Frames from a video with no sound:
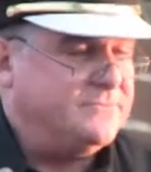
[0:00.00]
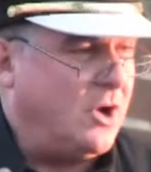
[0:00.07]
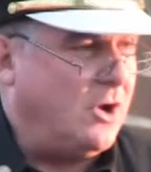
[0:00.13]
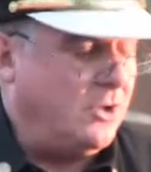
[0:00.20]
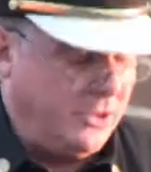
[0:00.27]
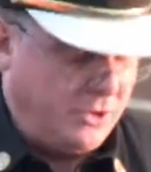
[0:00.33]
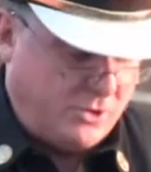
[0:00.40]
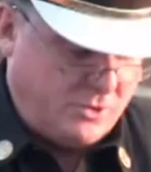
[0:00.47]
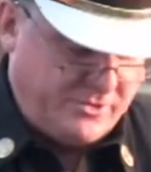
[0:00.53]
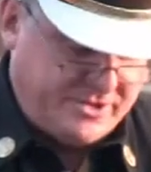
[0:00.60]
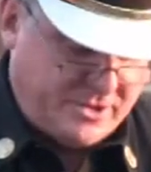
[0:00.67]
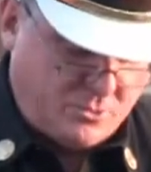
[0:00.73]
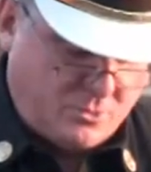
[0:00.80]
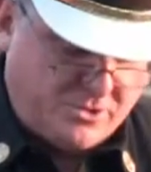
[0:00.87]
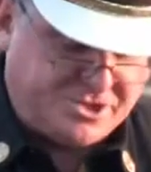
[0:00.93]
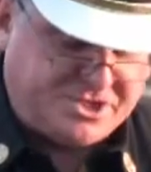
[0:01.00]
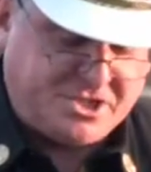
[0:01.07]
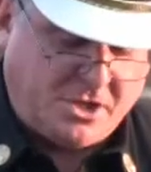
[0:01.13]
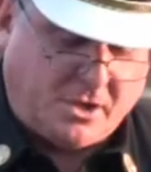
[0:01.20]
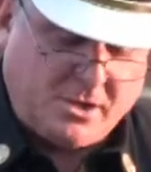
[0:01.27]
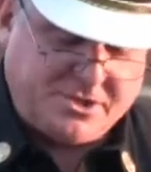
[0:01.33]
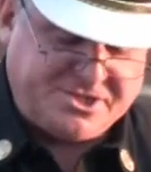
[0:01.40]
although there were
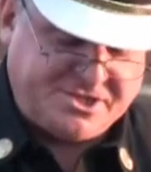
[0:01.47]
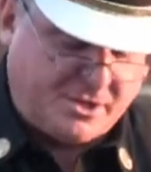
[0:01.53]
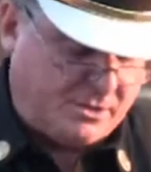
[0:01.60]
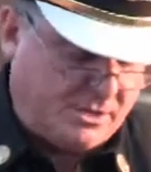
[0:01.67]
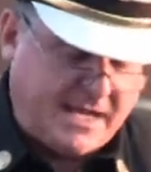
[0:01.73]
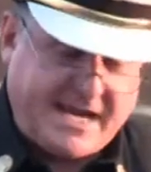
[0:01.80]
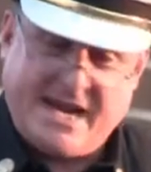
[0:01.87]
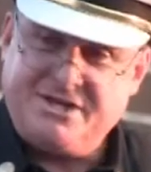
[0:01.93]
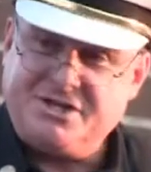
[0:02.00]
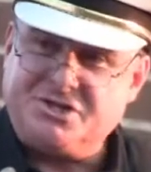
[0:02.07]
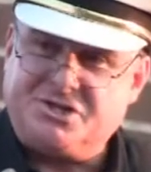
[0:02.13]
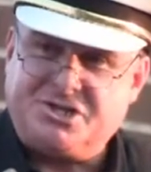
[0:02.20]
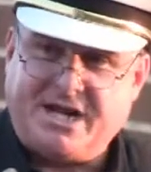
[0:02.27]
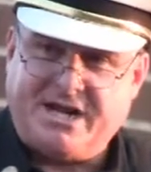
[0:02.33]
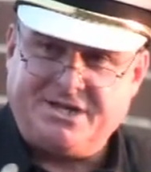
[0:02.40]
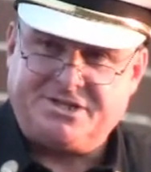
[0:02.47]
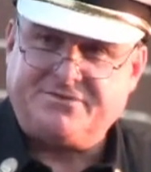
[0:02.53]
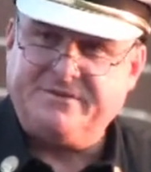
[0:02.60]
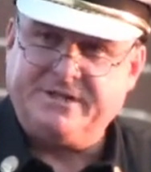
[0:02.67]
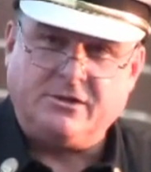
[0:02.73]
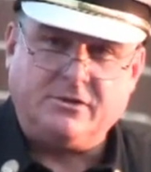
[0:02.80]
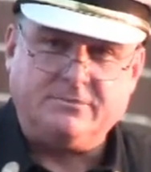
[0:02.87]
scars on our land in
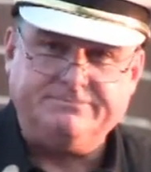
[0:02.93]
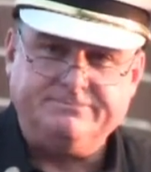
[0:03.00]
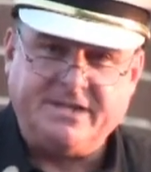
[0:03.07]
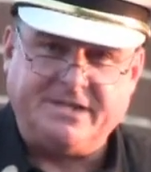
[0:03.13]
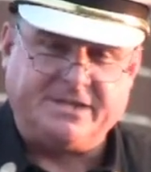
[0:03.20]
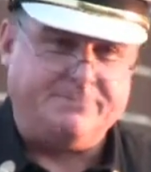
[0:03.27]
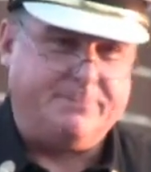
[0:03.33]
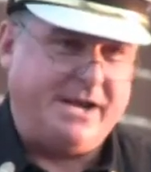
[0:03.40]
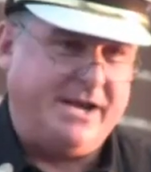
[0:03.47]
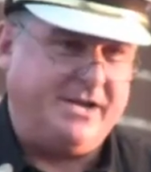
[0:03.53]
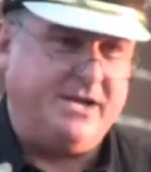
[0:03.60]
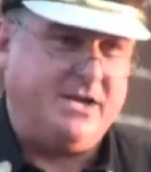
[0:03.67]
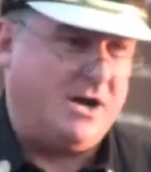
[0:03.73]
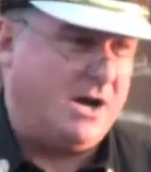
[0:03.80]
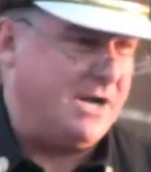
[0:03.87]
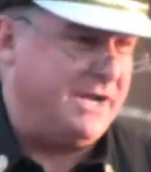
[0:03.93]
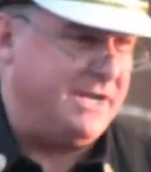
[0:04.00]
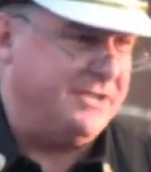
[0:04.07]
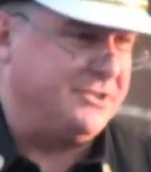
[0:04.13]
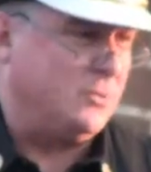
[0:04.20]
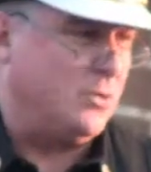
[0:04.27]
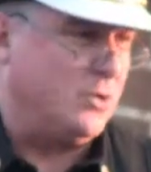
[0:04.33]
Shanksville, at the Pentagon,
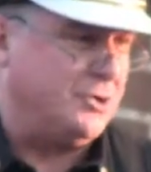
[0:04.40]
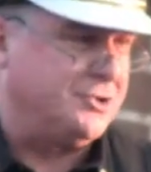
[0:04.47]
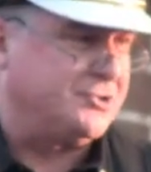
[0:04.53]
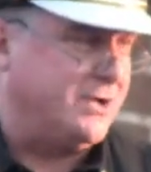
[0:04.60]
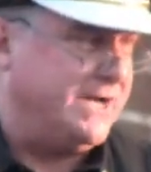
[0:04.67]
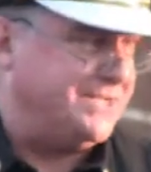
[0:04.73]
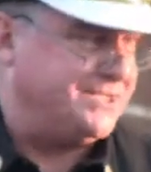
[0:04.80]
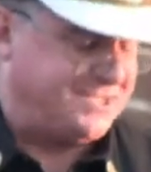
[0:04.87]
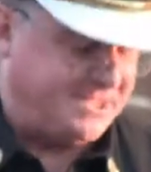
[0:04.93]
and at the World Trade